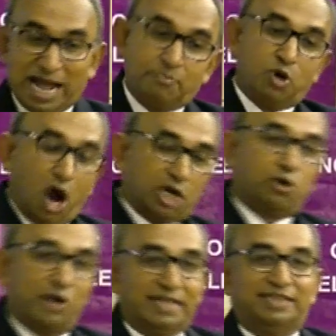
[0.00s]
I'm not
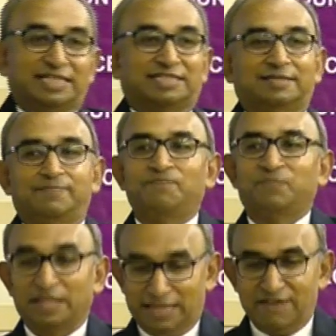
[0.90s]
good at this.
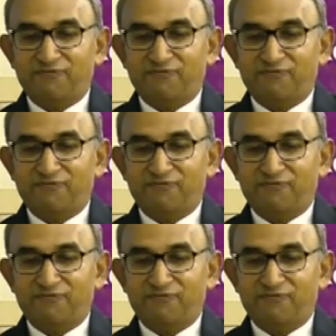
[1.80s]
They